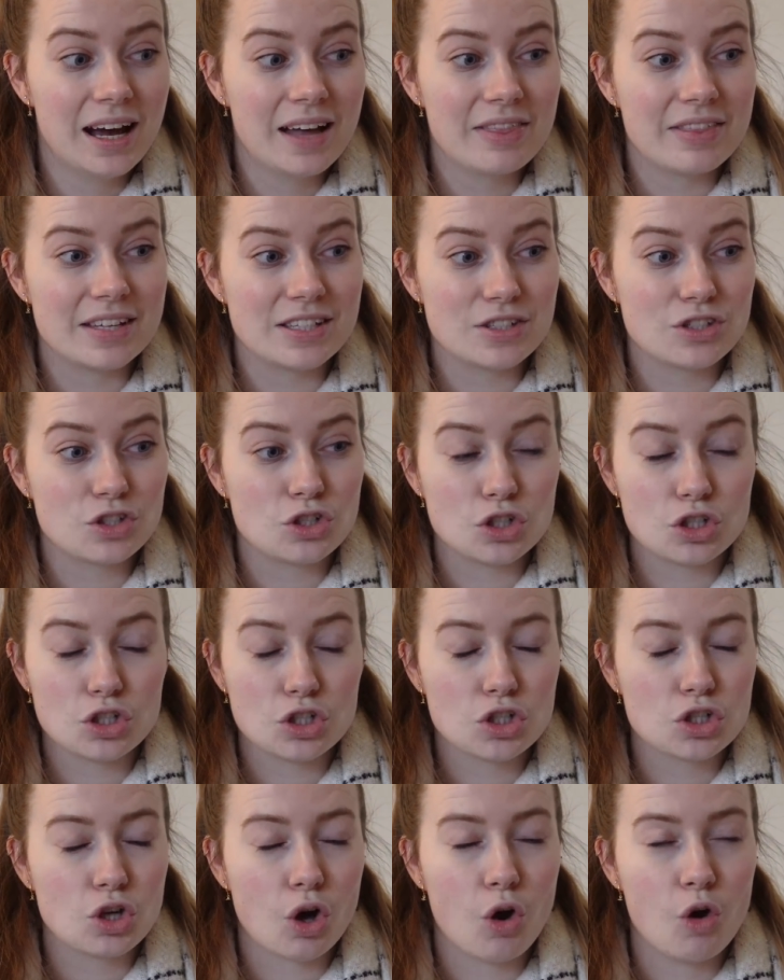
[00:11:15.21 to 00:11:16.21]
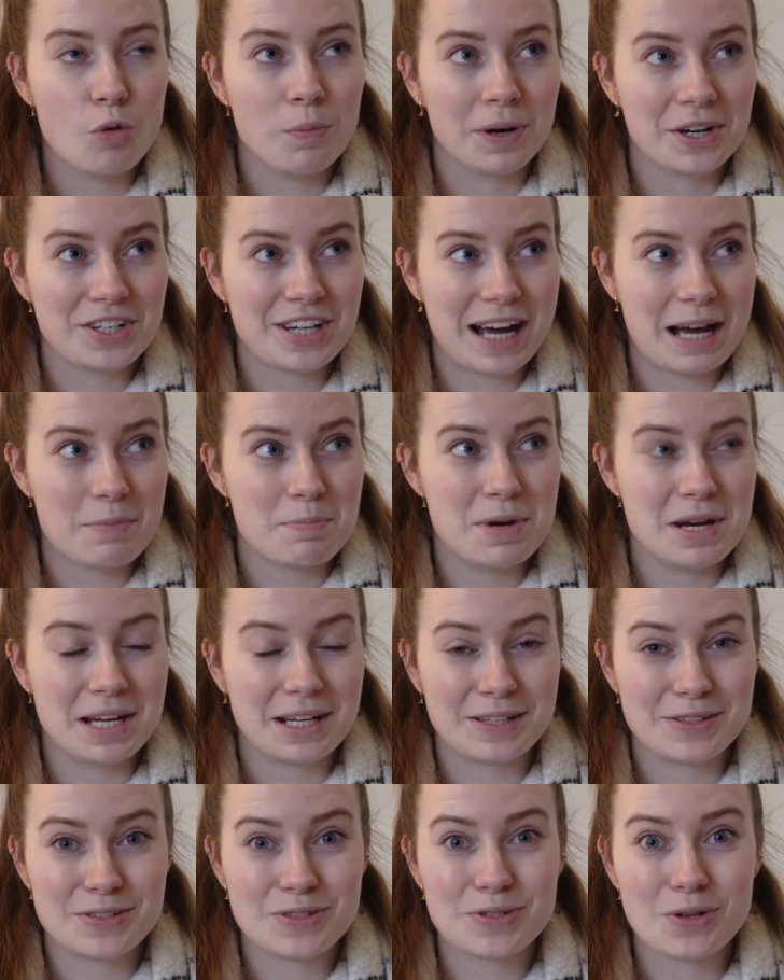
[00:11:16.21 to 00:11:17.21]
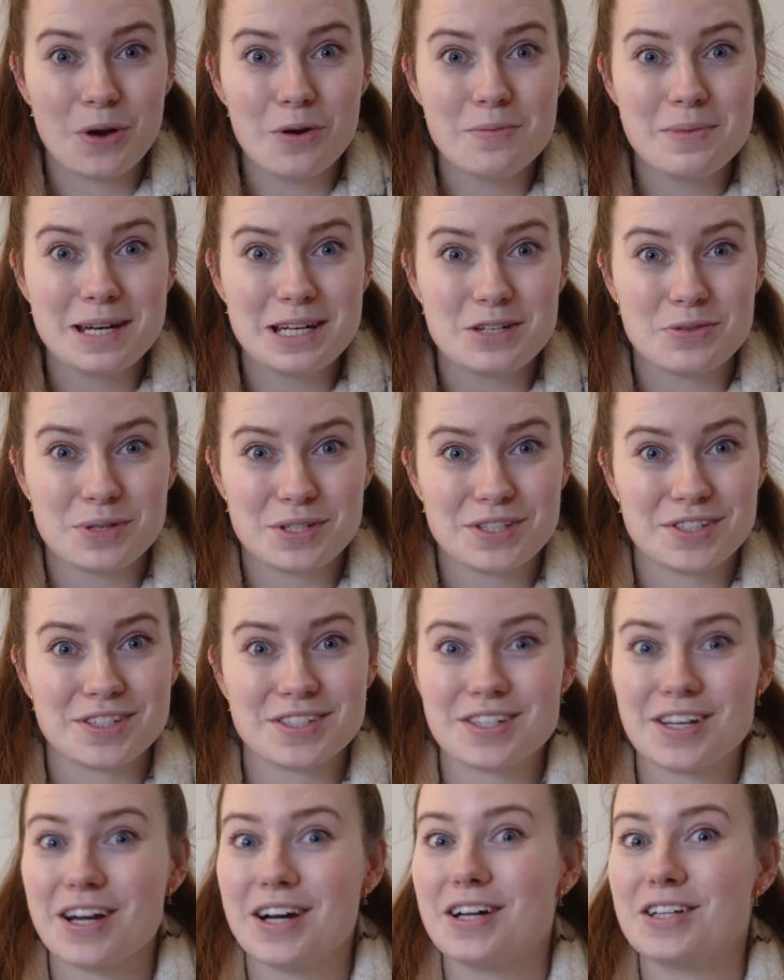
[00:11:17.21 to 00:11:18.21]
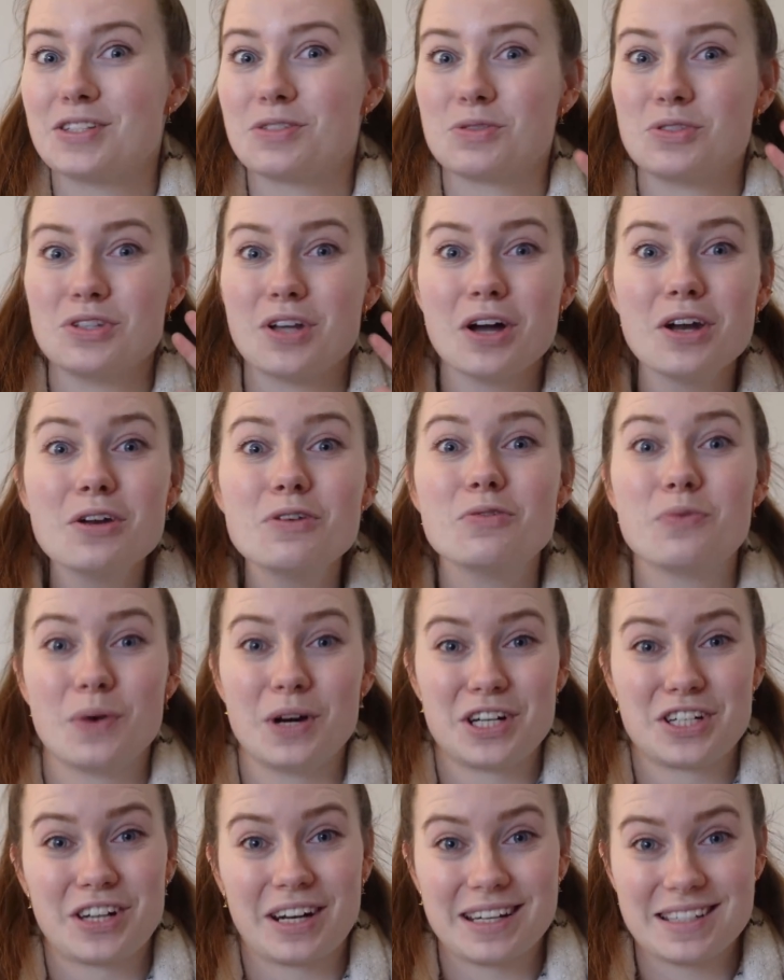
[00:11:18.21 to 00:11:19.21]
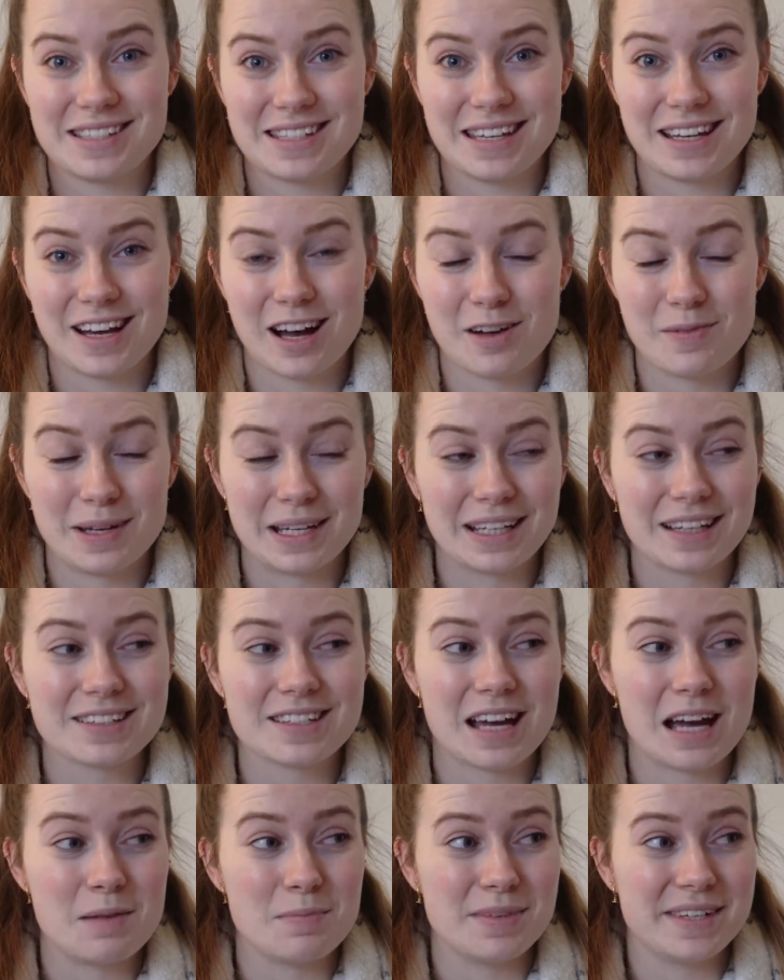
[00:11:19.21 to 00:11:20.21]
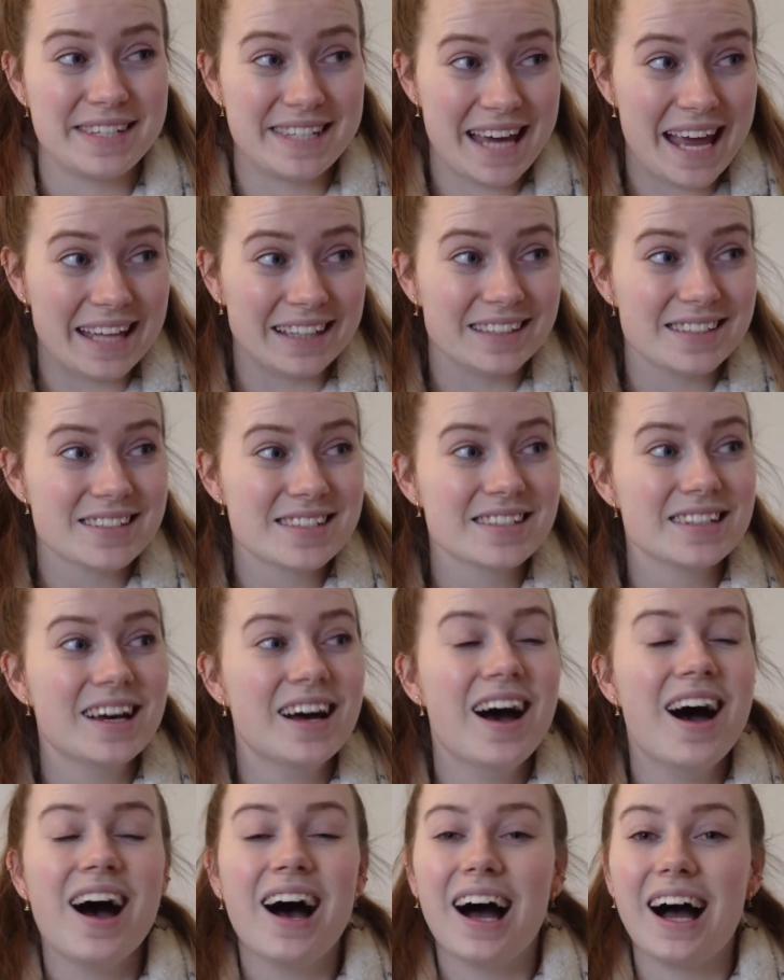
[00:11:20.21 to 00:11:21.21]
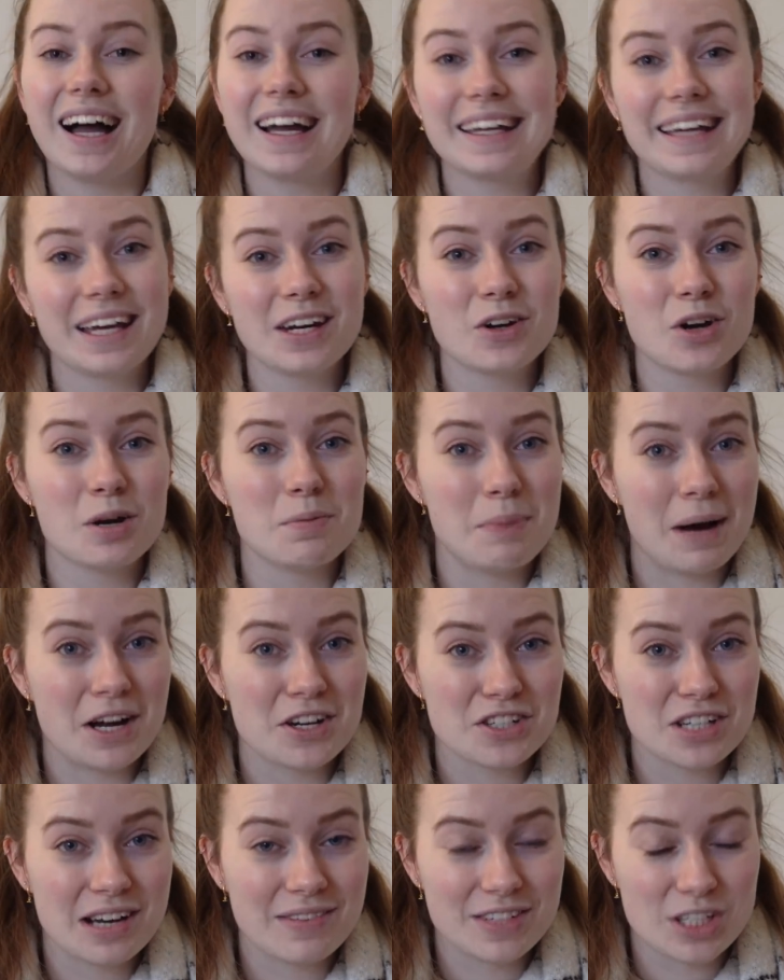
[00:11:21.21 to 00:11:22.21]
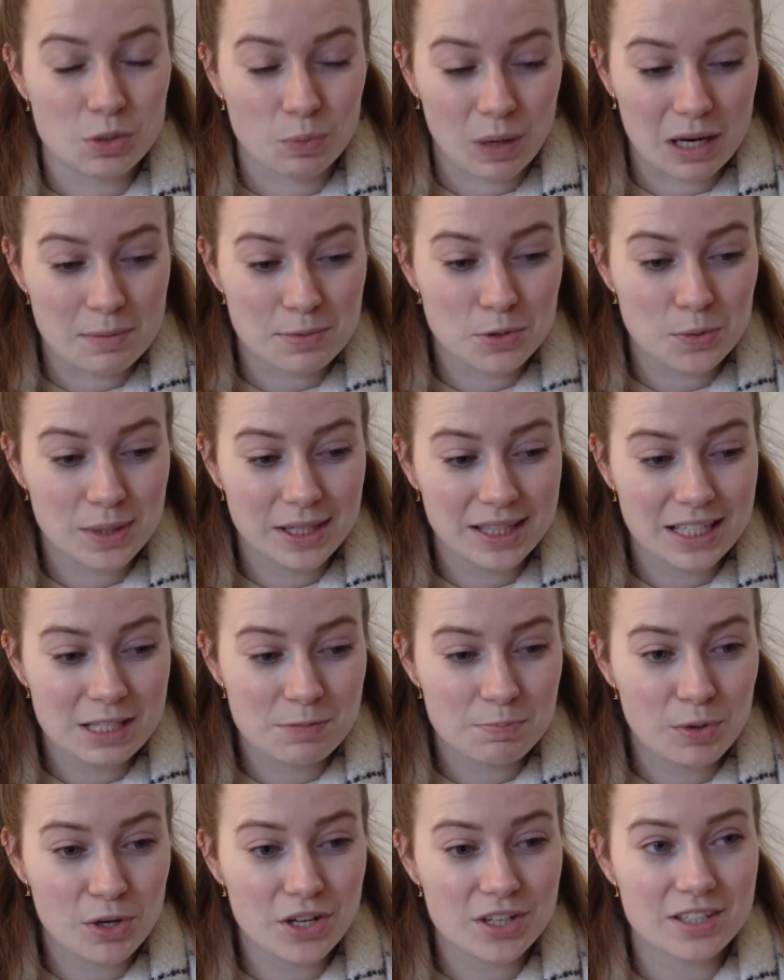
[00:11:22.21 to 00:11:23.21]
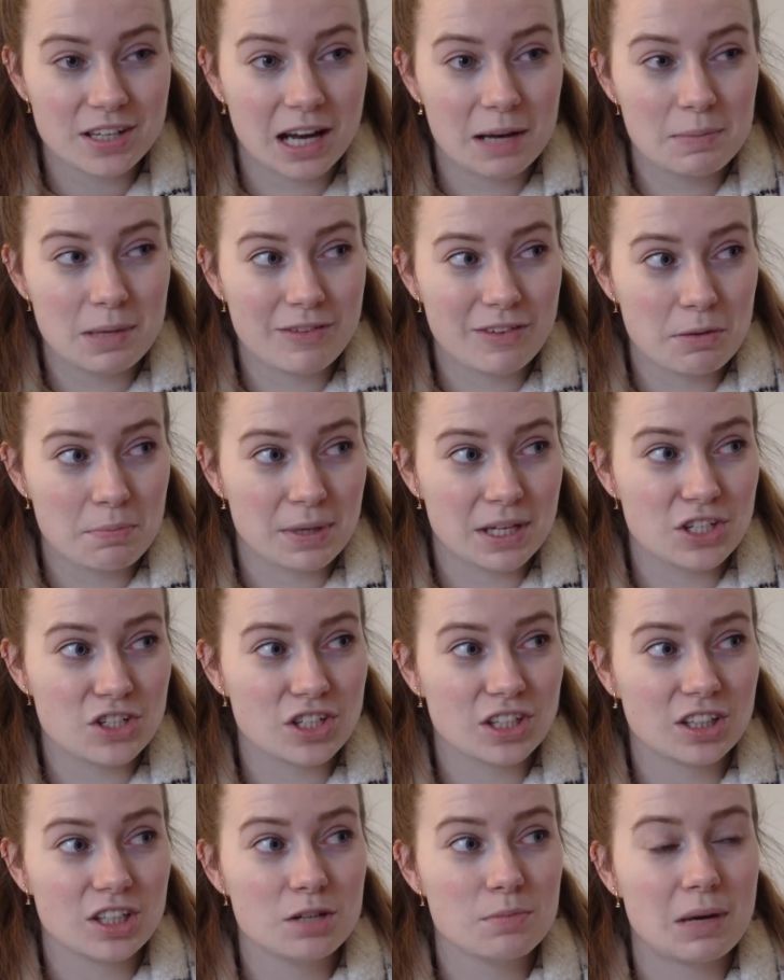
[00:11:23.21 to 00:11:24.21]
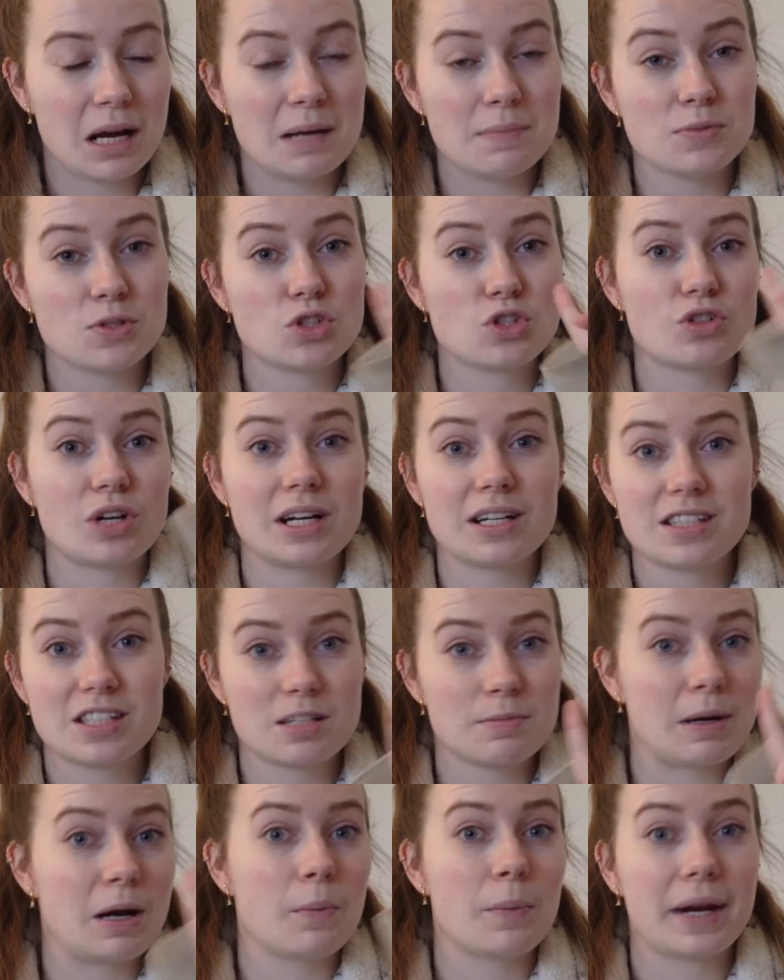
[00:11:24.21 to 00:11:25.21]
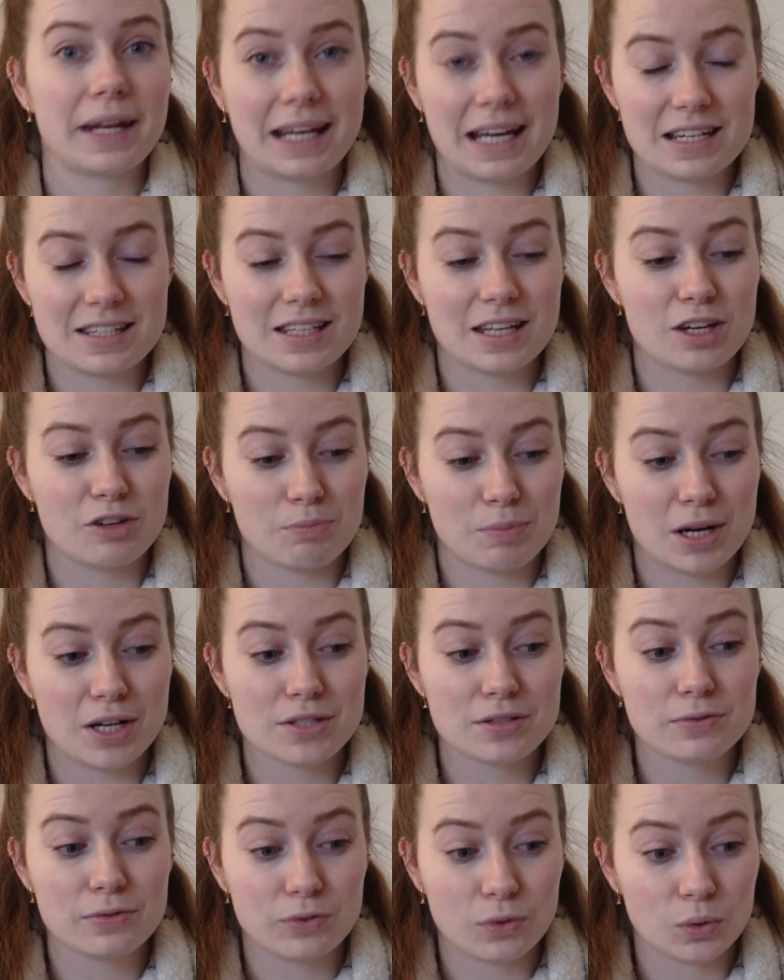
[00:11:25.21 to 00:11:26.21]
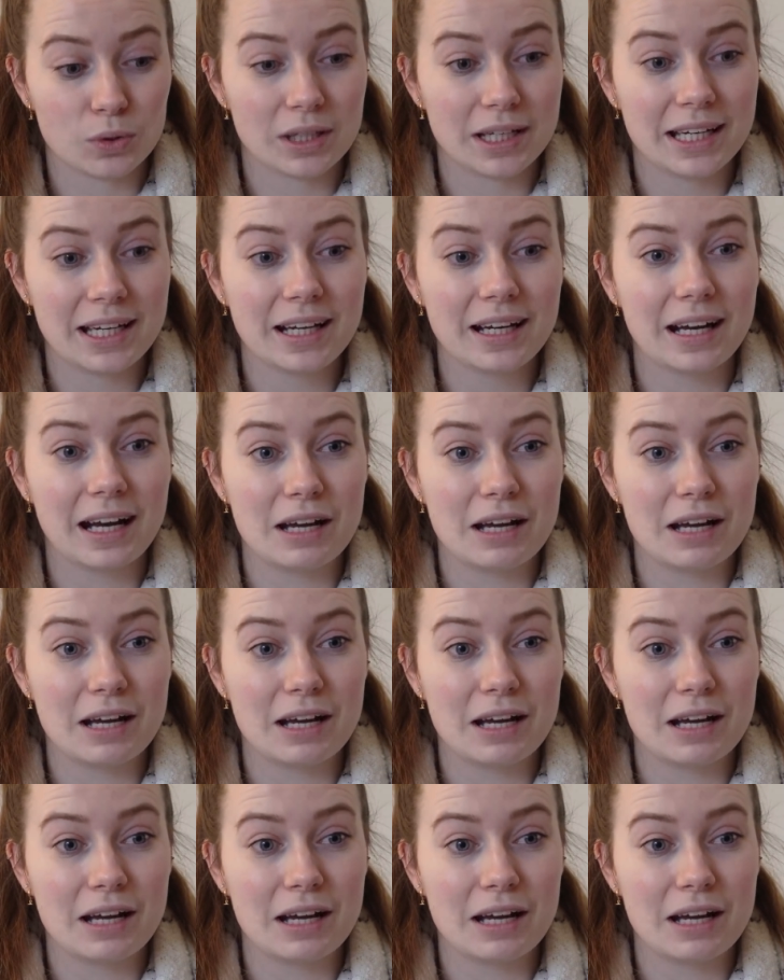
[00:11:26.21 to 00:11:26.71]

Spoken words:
There's just so much happening and so many twists and turns, none of which I see coming because I'm dense. I cannot imagine having to wait between these books. I'm loving binging them. I'm stressed about when I get to the end of Mask Falling.